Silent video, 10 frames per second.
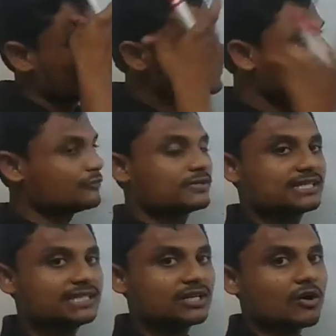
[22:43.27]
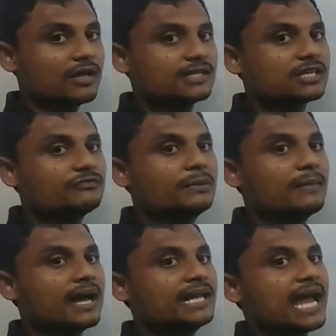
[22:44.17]
So if you see the causes of the
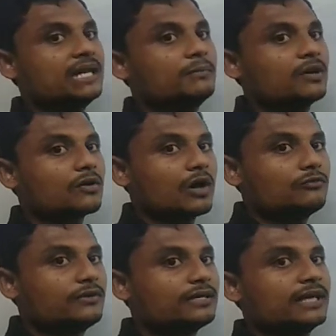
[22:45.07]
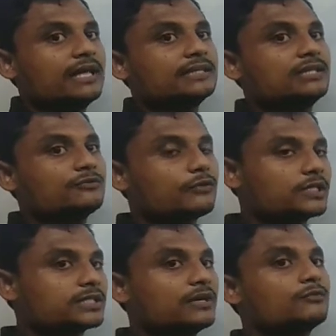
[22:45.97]
man-animal conflict, the
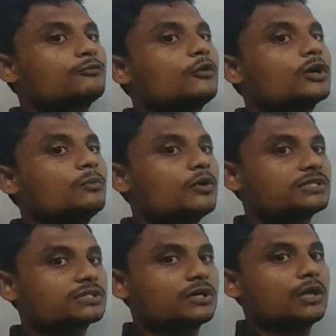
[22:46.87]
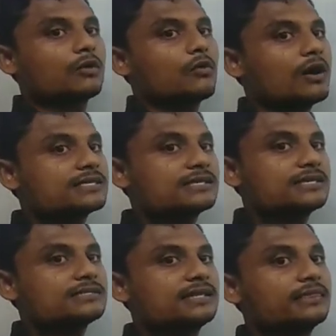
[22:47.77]
first and foremost cause
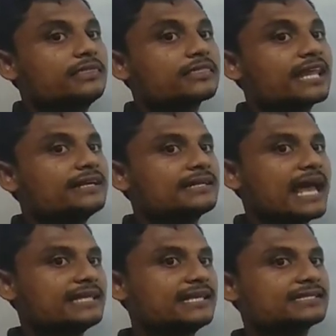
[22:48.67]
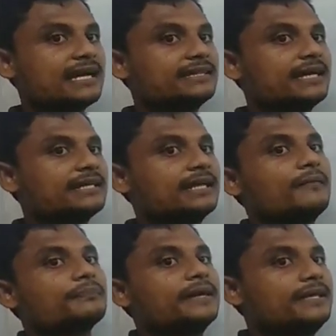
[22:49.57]
is that, as I said,
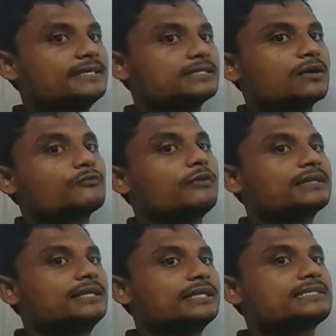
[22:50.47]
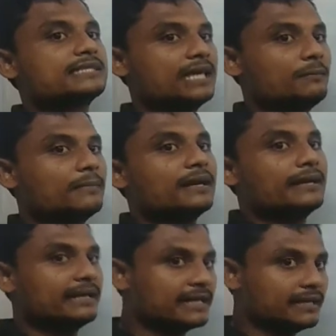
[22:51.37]
that is for the same
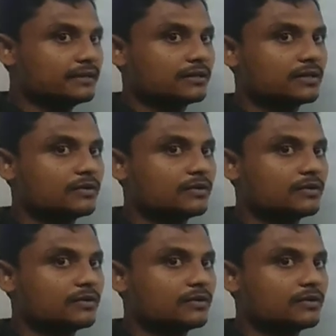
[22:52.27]
need.